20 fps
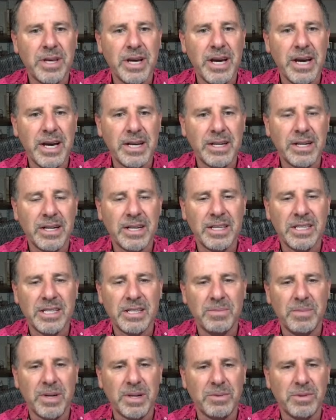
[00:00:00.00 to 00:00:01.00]
that? Because
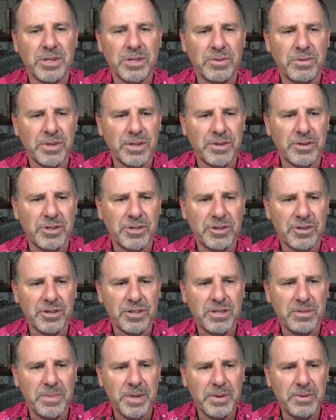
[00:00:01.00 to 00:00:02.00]
somebody was a real jerk
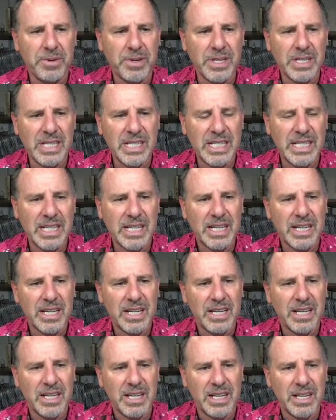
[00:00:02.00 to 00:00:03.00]
to me once.
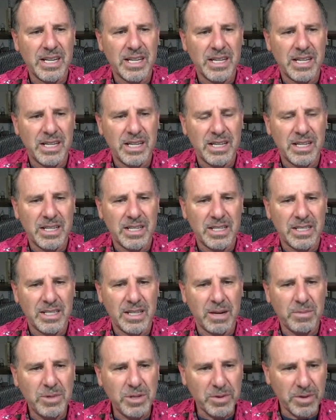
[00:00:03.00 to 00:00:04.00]

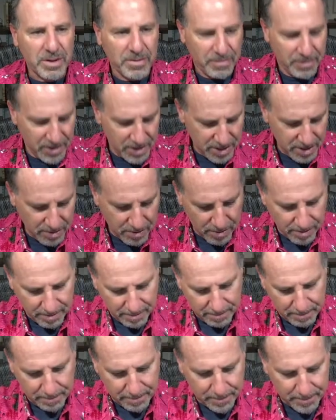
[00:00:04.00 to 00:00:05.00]
I'm doing it for you.
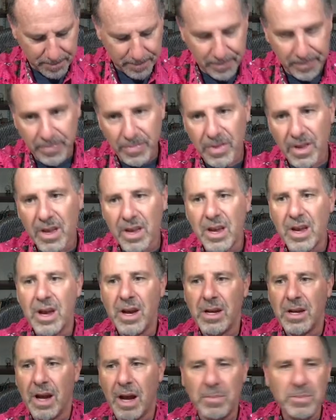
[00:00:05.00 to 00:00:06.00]

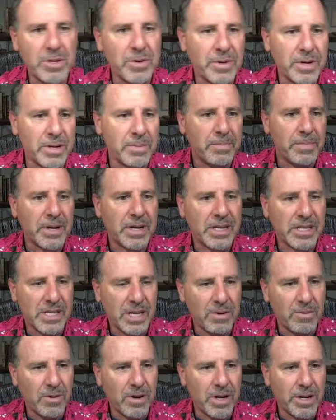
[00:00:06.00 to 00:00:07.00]
I'm doing it because
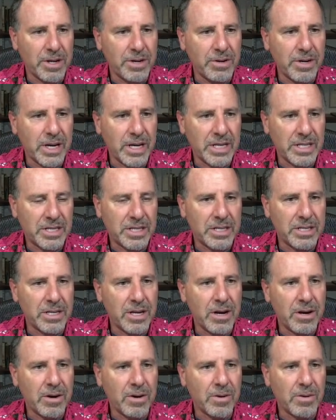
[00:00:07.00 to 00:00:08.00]
I want you guys to
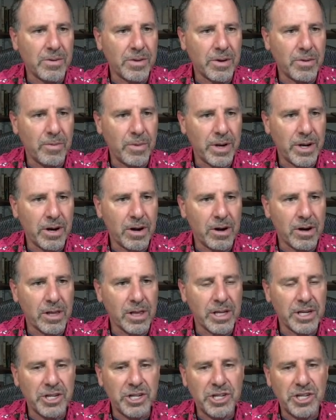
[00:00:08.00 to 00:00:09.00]
know that we are
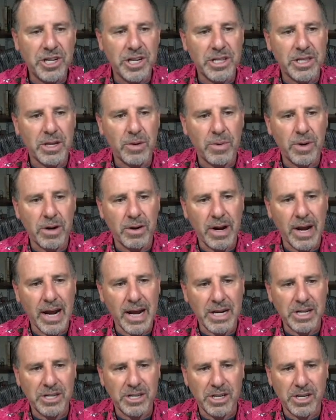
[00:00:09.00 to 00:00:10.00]
legit, that we are
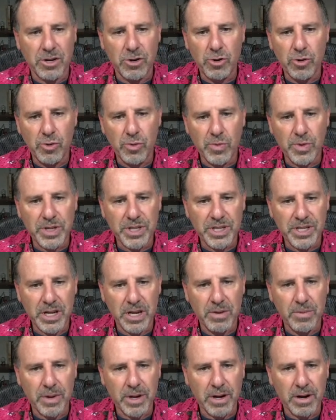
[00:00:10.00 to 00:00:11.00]
actually who we
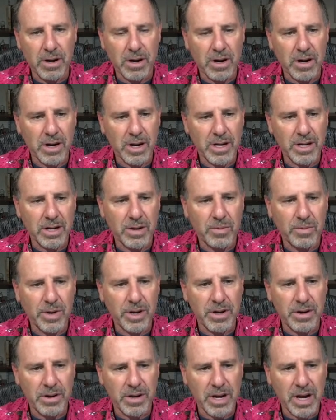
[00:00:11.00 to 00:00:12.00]
say we are, and that we
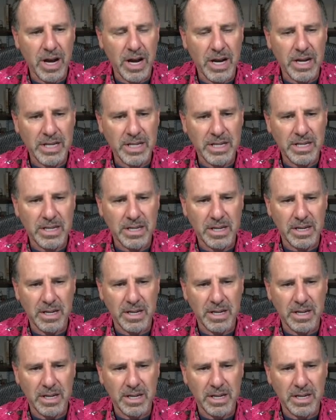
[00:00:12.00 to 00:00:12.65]
are not,